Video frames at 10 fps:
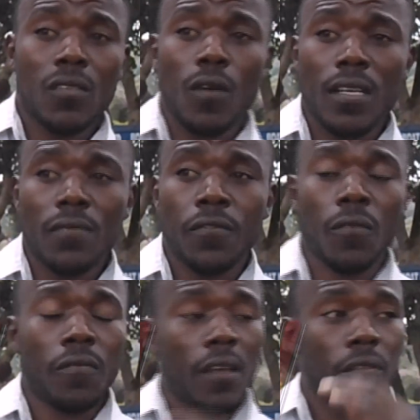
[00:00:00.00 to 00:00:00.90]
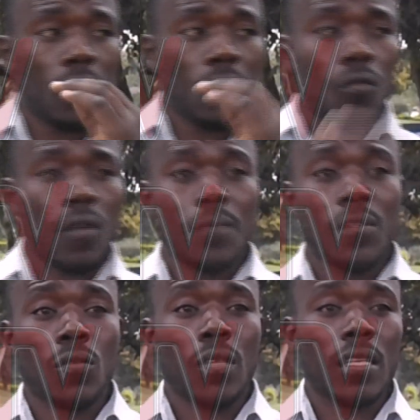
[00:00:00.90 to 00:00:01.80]
was from 5 kilograms
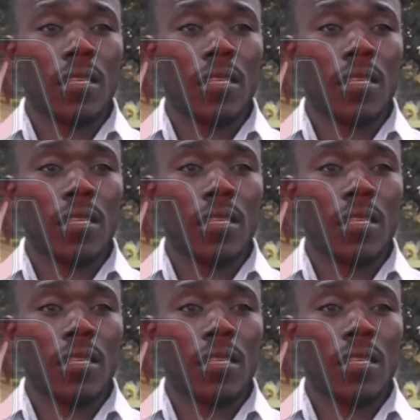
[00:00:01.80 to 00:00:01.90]
to 10